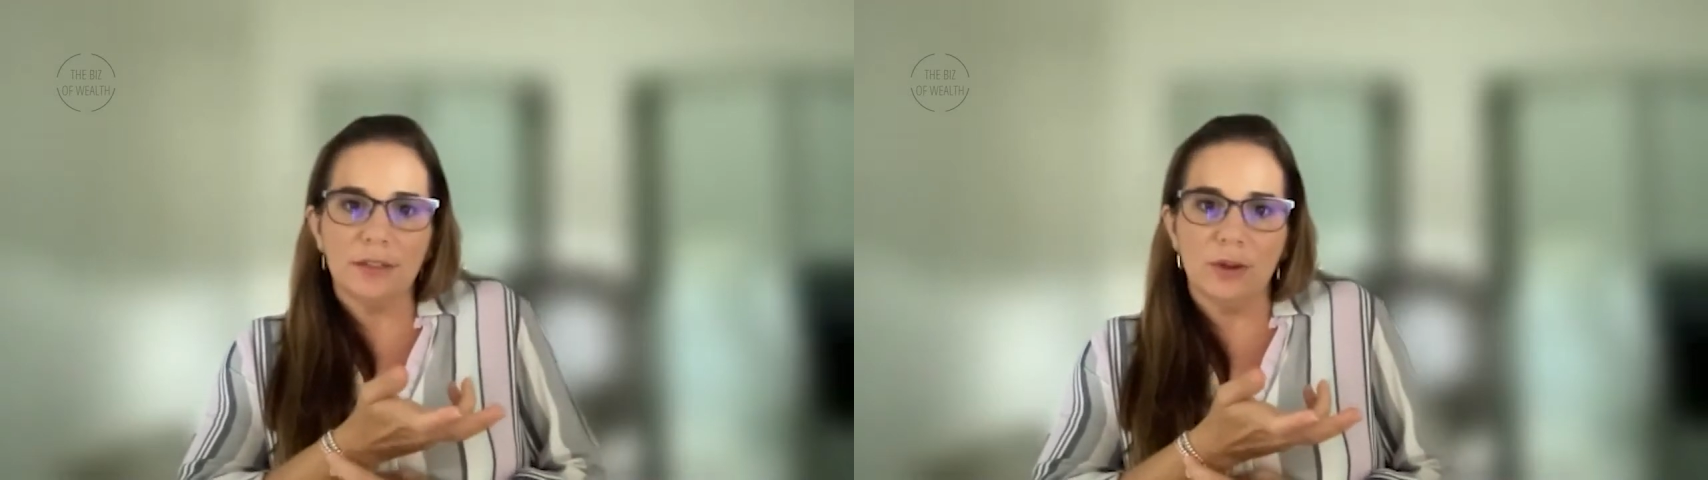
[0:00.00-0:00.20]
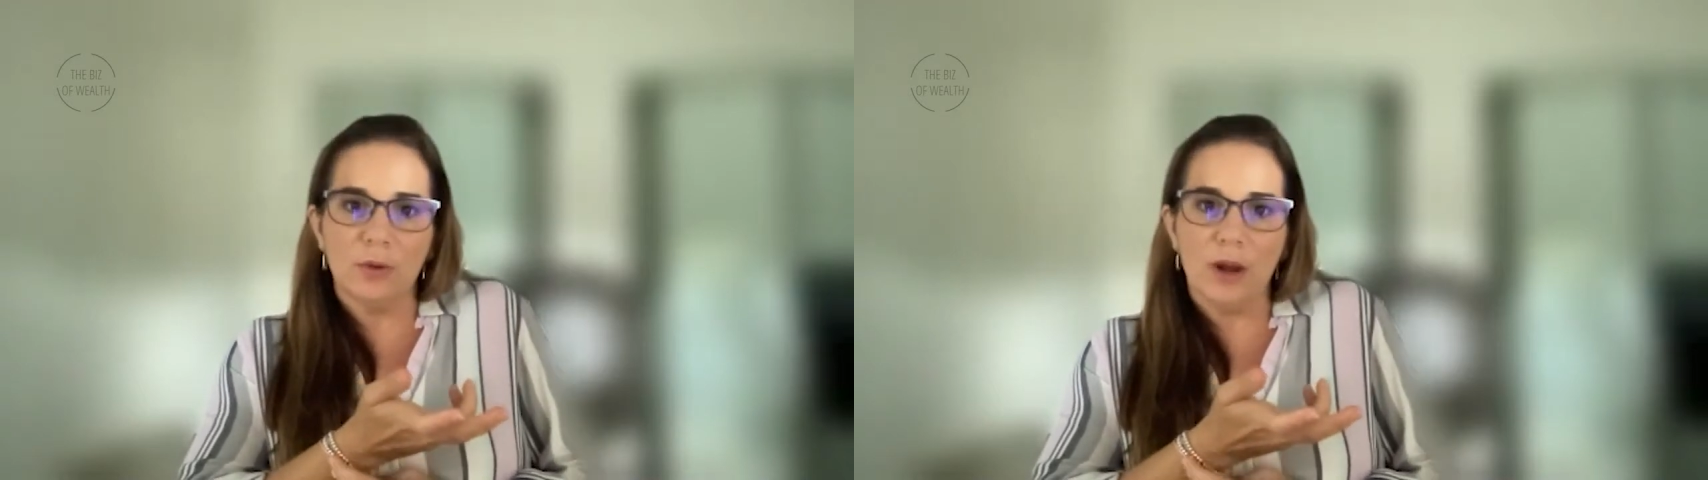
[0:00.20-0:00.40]

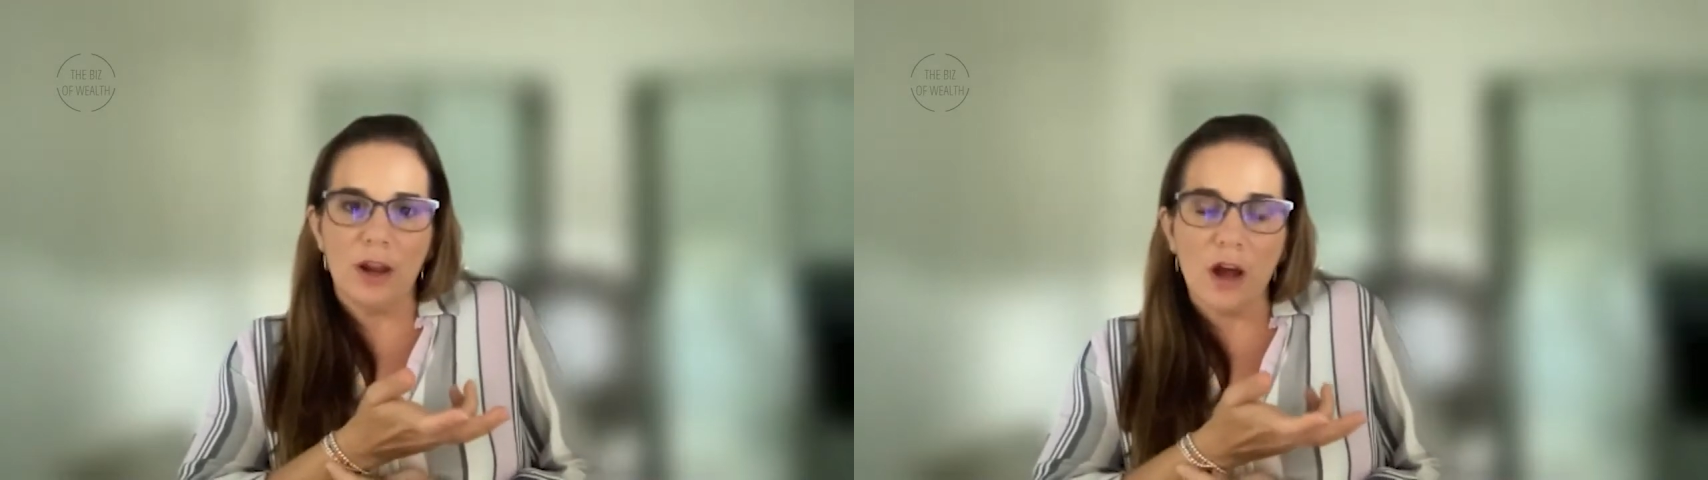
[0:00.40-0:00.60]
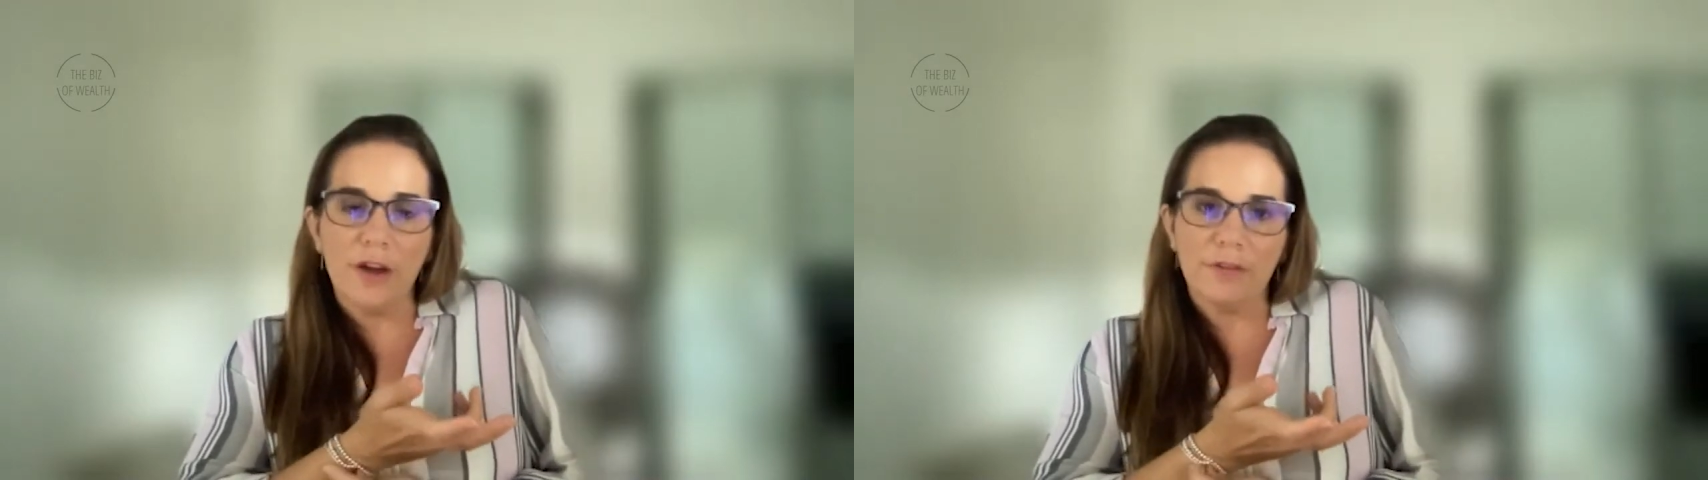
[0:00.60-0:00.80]
a
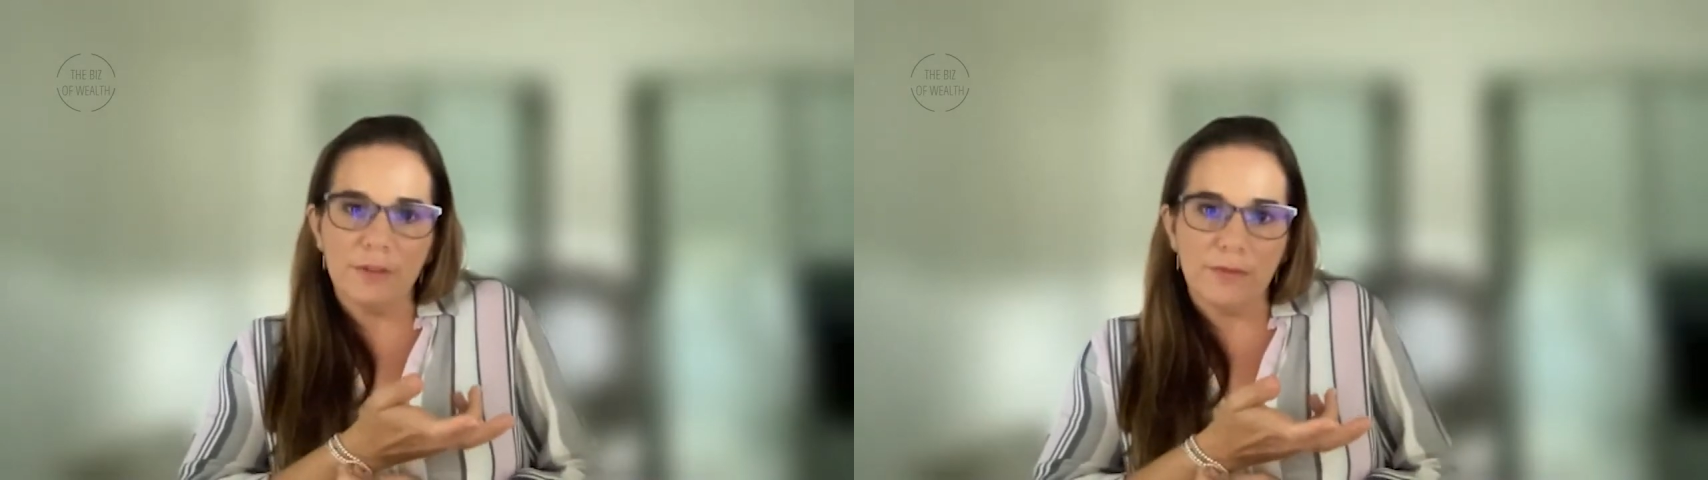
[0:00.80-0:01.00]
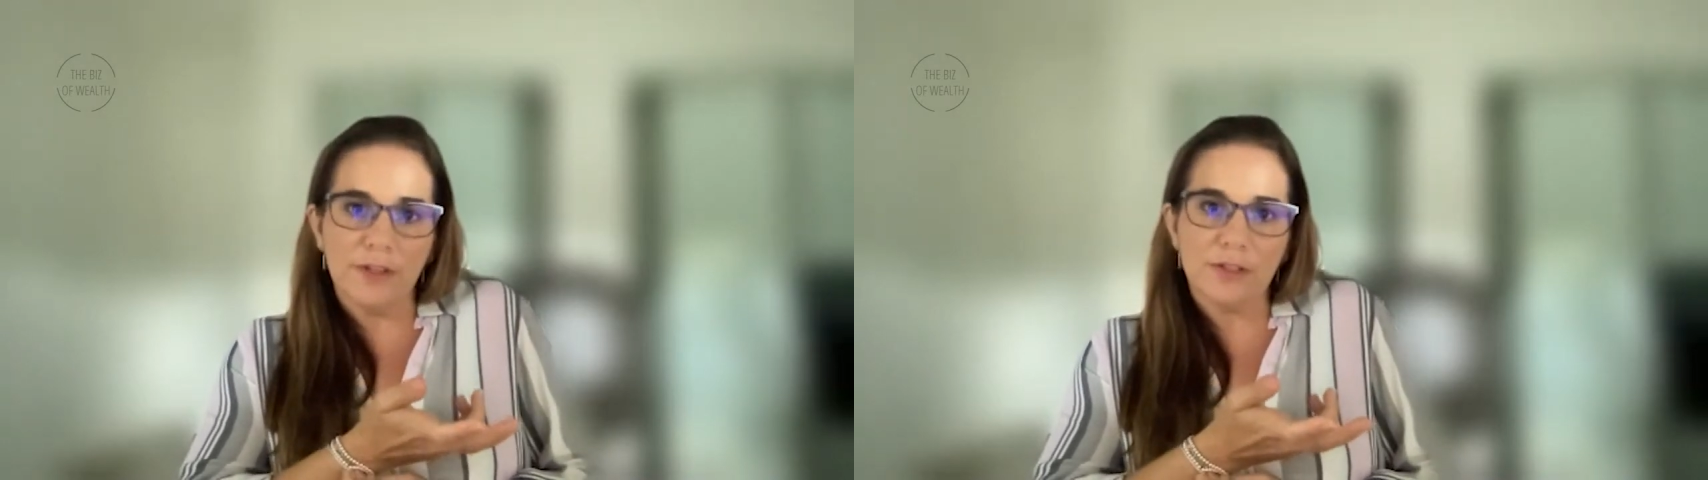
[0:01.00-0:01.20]
lot of
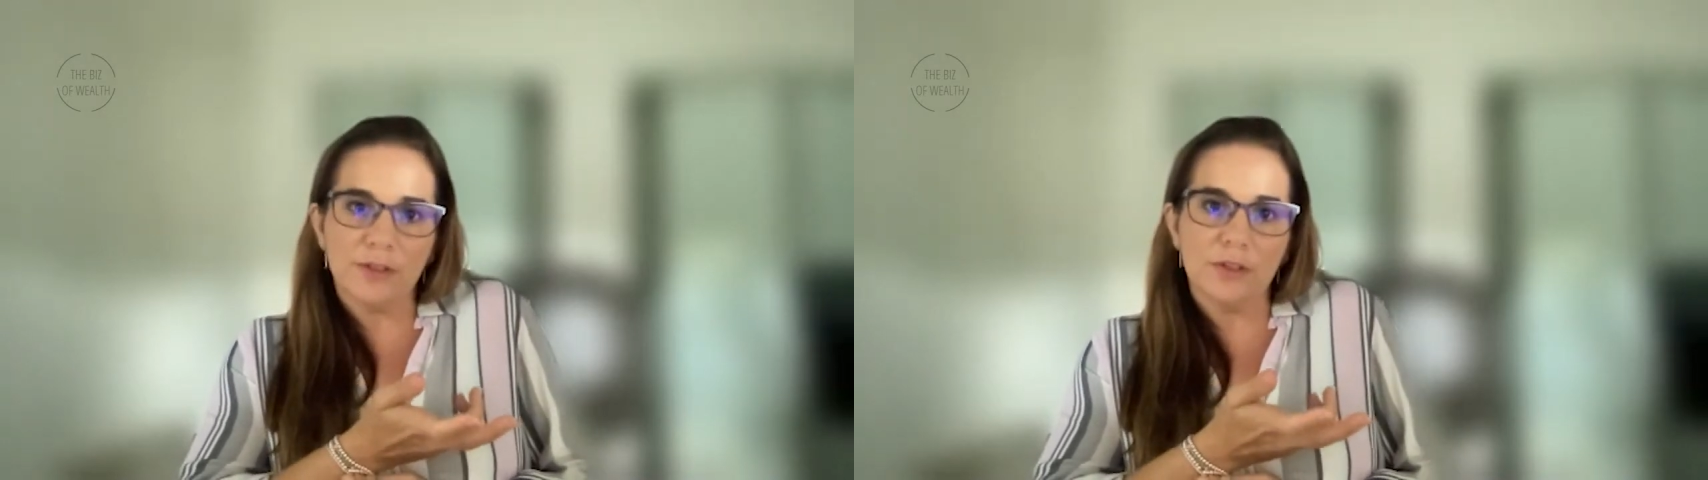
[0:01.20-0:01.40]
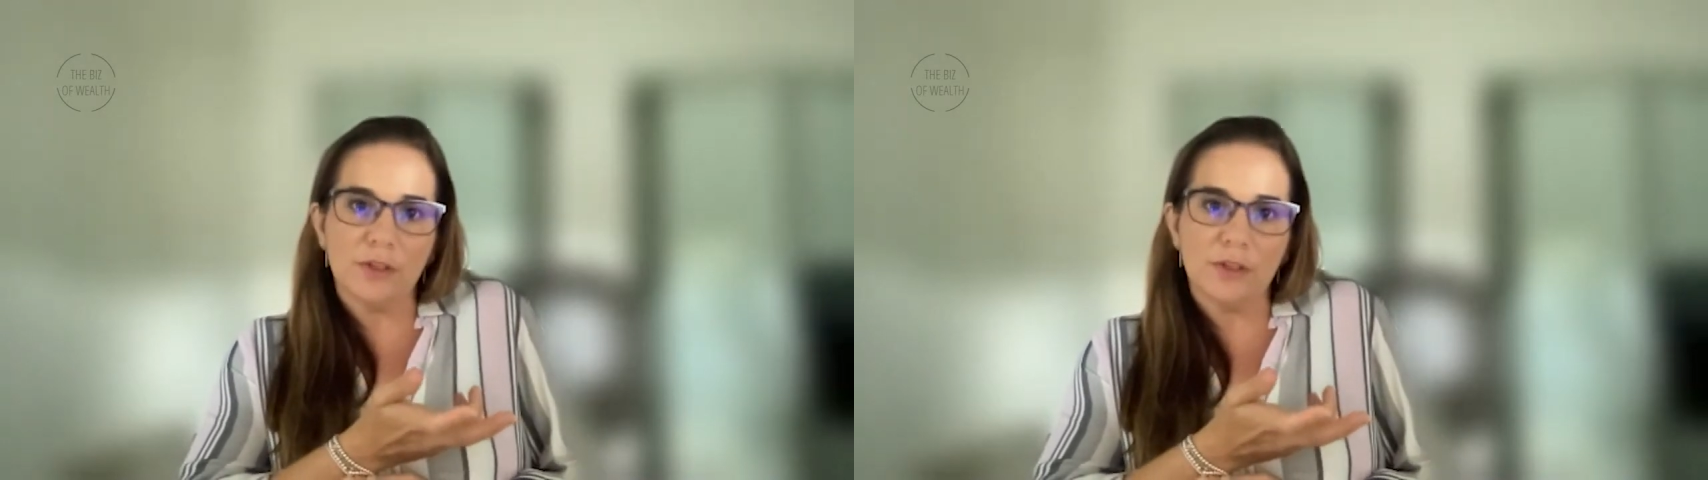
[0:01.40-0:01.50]
investors